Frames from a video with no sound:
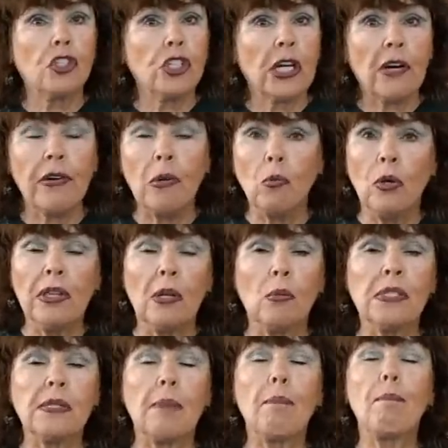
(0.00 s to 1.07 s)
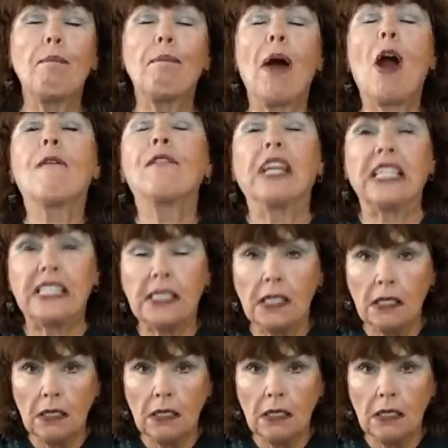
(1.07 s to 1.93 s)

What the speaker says: cherry wood that was perfect.